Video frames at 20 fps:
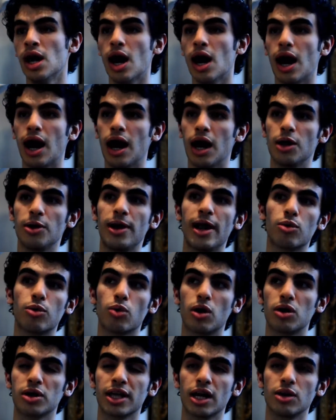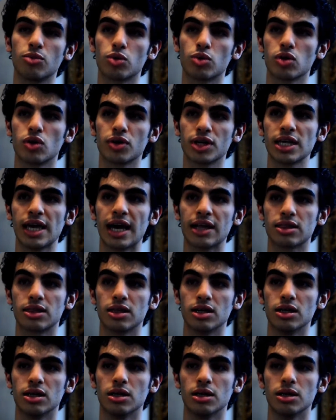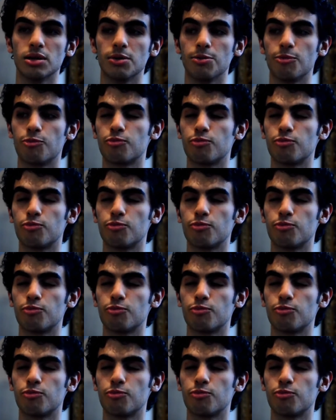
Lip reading: Now, again, we're looking at the